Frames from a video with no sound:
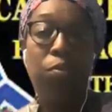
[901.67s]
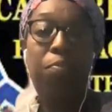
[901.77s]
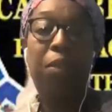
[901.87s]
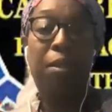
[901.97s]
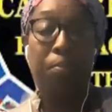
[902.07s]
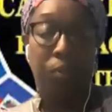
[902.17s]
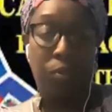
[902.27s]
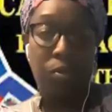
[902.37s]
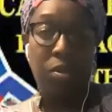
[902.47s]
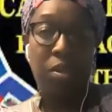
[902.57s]

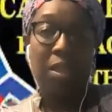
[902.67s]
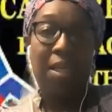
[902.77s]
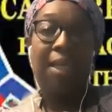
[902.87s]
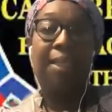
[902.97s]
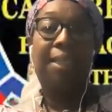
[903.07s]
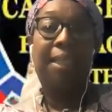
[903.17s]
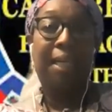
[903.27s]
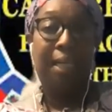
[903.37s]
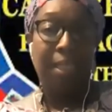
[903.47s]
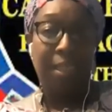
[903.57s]
peoples,
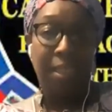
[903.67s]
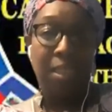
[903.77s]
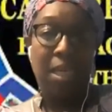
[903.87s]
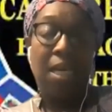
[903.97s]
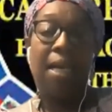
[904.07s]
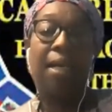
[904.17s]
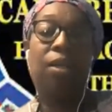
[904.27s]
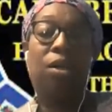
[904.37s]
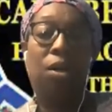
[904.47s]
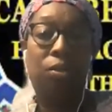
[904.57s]
lands,
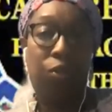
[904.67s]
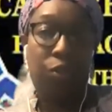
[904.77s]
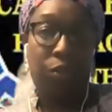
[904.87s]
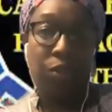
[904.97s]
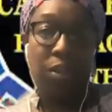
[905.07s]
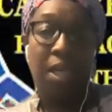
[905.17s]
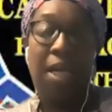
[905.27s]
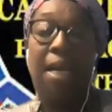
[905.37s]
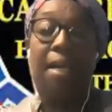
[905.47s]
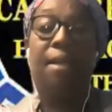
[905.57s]
and cultures.
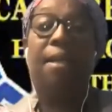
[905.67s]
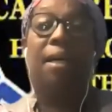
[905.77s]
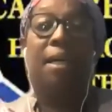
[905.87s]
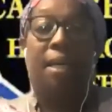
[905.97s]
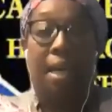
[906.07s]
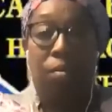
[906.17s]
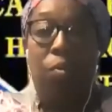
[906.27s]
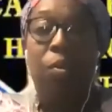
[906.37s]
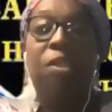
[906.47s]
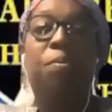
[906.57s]
And again,
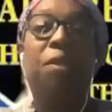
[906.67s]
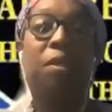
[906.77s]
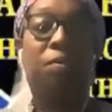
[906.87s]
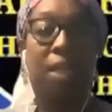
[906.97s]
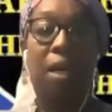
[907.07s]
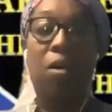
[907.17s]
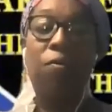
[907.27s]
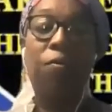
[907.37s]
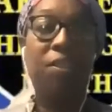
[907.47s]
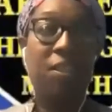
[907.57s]
when we speak of
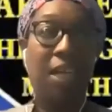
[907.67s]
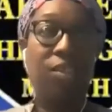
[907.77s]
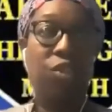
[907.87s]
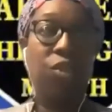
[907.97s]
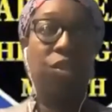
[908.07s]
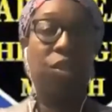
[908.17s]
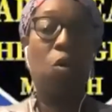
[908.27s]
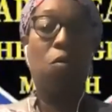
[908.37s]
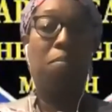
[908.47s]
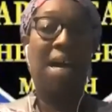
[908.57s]
Sankofa, it's not just
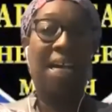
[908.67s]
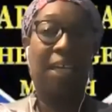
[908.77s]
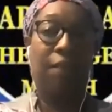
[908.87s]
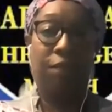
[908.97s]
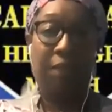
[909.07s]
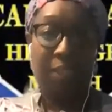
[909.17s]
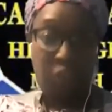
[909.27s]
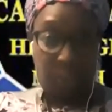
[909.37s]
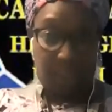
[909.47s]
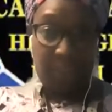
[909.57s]
go back and
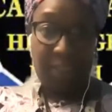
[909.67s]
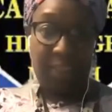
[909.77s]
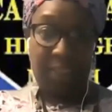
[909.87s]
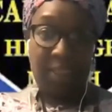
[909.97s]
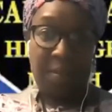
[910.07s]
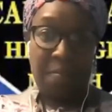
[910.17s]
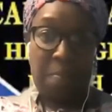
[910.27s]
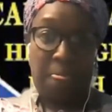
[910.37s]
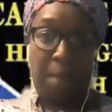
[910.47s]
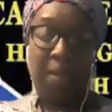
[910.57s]
fetch it,
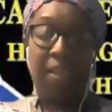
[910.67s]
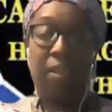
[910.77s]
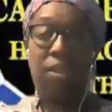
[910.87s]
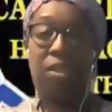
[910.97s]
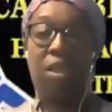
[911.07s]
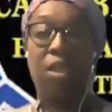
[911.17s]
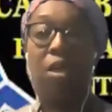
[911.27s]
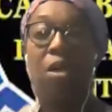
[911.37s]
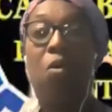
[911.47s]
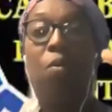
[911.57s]
but it's
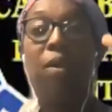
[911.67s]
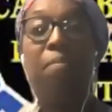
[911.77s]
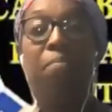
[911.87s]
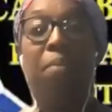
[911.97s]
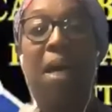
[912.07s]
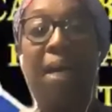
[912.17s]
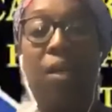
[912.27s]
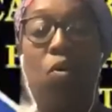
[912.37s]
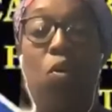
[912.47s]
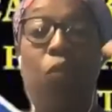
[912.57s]
going back
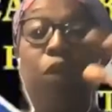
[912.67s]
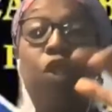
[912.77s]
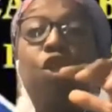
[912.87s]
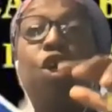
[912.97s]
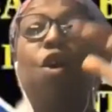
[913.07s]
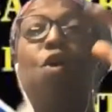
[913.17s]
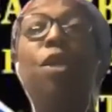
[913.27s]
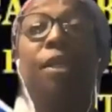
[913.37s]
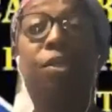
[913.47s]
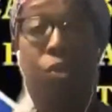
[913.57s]
or
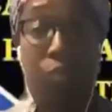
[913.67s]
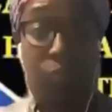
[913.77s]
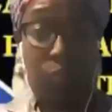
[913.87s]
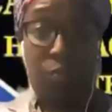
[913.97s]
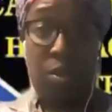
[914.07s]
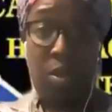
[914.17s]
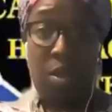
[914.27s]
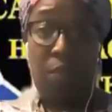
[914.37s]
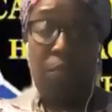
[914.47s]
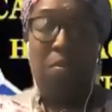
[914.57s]
returning to
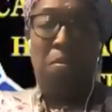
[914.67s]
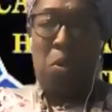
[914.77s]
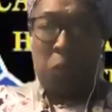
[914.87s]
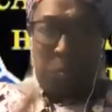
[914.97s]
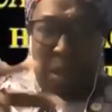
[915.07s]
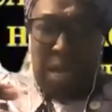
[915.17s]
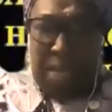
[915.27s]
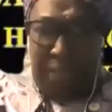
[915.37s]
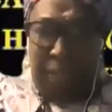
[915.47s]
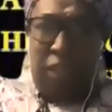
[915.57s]
the most
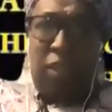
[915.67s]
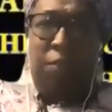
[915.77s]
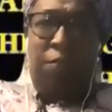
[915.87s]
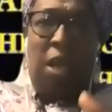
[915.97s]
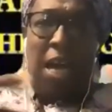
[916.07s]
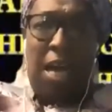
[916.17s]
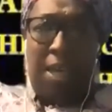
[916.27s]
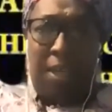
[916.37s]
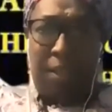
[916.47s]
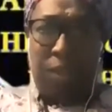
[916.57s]
positive,
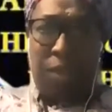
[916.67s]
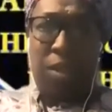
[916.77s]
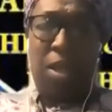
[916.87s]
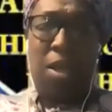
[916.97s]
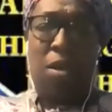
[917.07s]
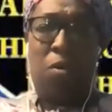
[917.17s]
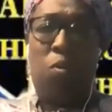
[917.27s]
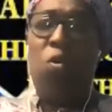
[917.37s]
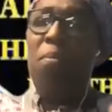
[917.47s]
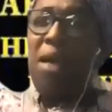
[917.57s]
highest
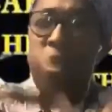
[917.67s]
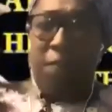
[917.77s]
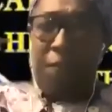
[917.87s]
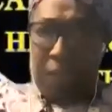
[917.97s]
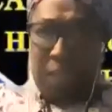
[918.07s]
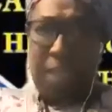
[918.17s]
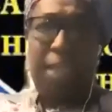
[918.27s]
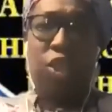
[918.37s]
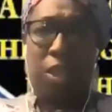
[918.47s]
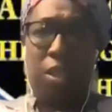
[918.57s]

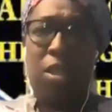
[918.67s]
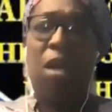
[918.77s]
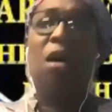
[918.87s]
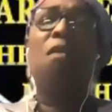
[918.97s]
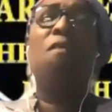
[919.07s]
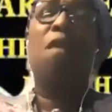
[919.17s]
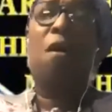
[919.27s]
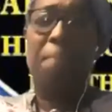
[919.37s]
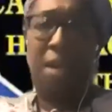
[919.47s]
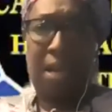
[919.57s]
manifestation of our
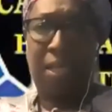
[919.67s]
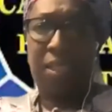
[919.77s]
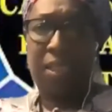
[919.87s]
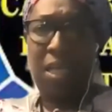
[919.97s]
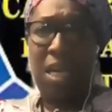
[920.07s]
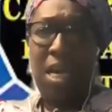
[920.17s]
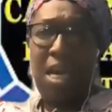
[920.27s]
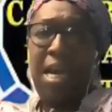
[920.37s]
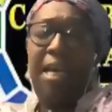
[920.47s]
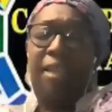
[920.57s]
past,
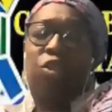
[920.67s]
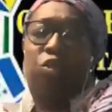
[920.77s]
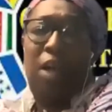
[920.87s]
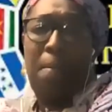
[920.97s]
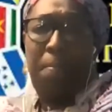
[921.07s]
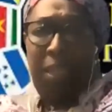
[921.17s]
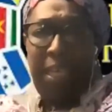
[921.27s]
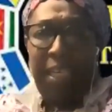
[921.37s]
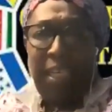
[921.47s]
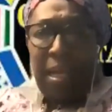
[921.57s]

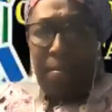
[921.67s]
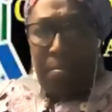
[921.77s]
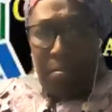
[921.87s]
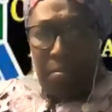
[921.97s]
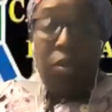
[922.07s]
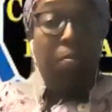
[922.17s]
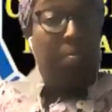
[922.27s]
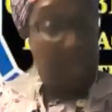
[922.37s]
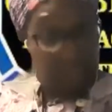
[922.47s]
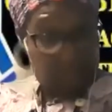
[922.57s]
extrapolating that the
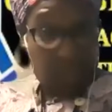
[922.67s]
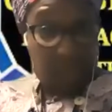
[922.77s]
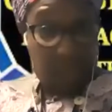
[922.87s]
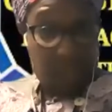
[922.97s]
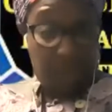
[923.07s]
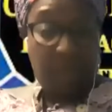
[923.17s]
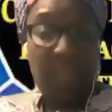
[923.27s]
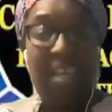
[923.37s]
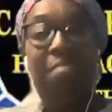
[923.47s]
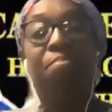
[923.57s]
best
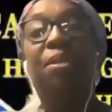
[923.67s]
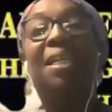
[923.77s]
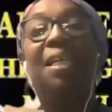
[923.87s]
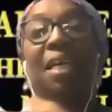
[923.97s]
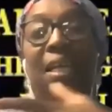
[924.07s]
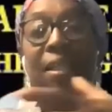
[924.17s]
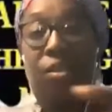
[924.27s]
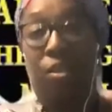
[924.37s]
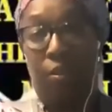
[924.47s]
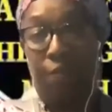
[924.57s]
and bringing that
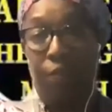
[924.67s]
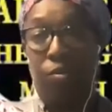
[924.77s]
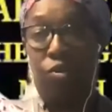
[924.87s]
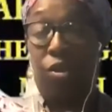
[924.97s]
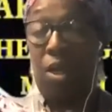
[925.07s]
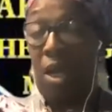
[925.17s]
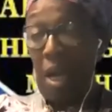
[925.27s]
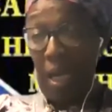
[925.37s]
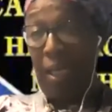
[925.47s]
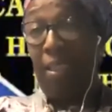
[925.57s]
into the future.
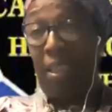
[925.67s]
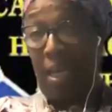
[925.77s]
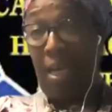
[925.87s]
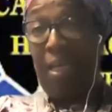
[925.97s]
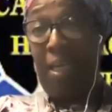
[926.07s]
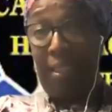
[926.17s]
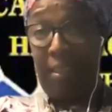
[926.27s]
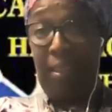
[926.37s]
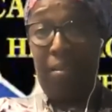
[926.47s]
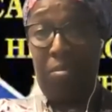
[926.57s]
I need to highlight
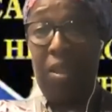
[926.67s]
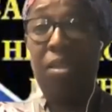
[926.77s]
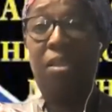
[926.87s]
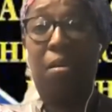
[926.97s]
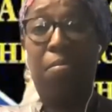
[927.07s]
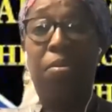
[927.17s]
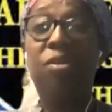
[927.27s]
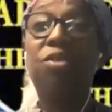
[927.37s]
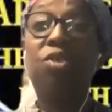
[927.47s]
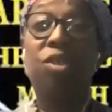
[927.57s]
that because some
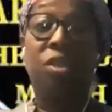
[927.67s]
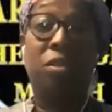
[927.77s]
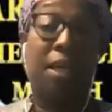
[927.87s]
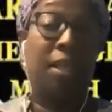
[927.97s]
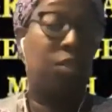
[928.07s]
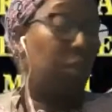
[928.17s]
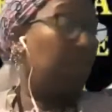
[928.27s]
persons just think it just